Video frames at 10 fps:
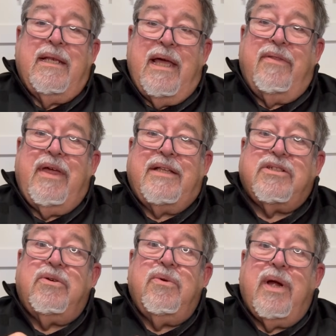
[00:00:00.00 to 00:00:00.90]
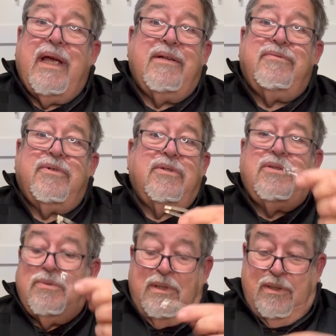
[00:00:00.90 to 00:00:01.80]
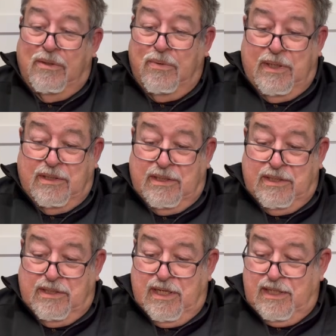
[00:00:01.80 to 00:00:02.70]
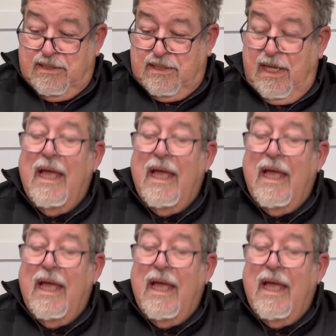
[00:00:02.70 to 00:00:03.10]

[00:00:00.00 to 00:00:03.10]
Now, that's great for doing your quick cinch knots,